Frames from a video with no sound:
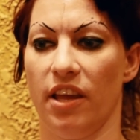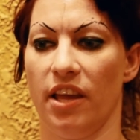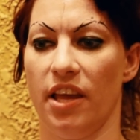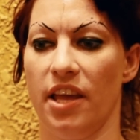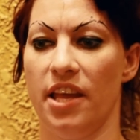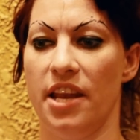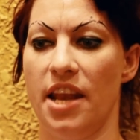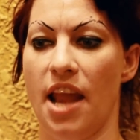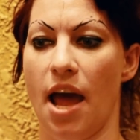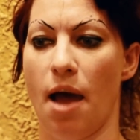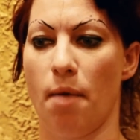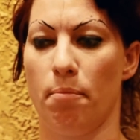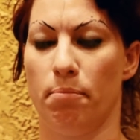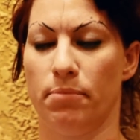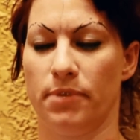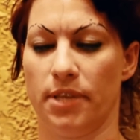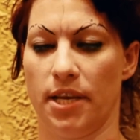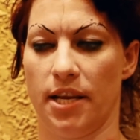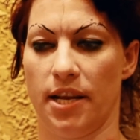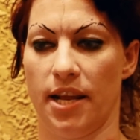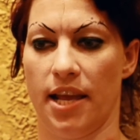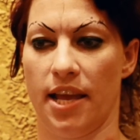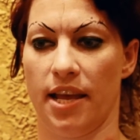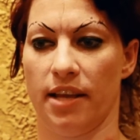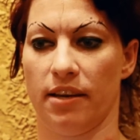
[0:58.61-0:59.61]
inept
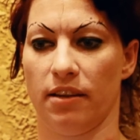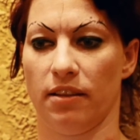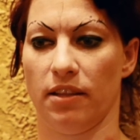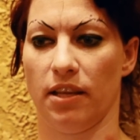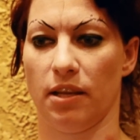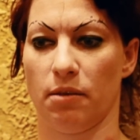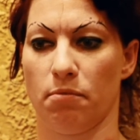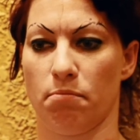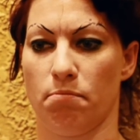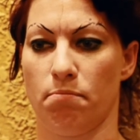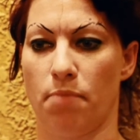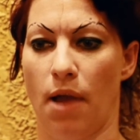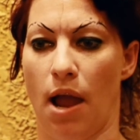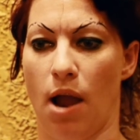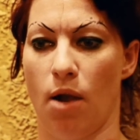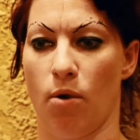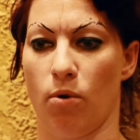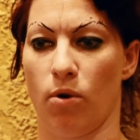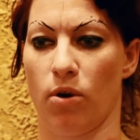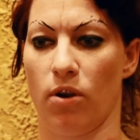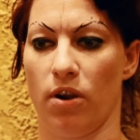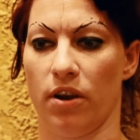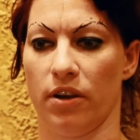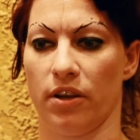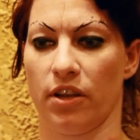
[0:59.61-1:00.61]
at handling
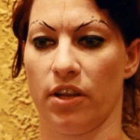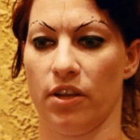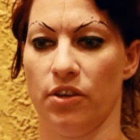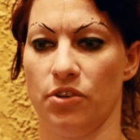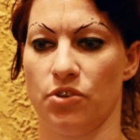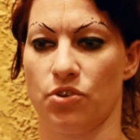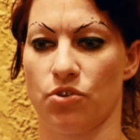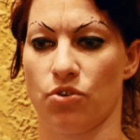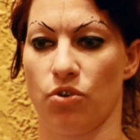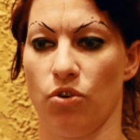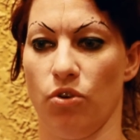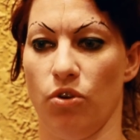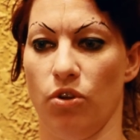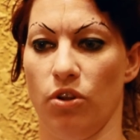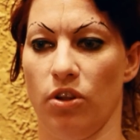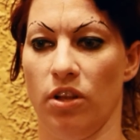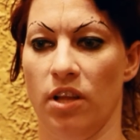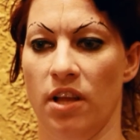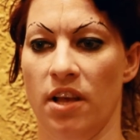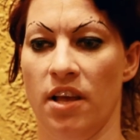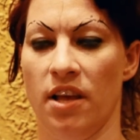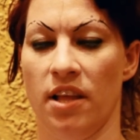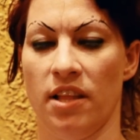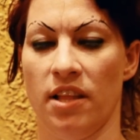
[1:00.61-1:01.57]
power and control.